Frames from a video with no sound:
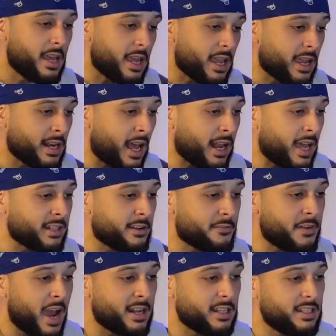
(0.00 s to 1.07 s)
And I like the
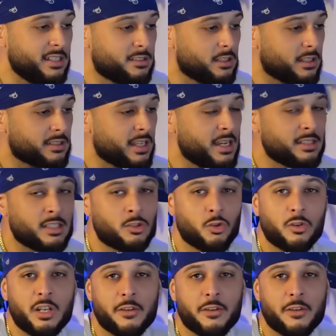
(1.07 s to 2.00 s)
fact that he took things into a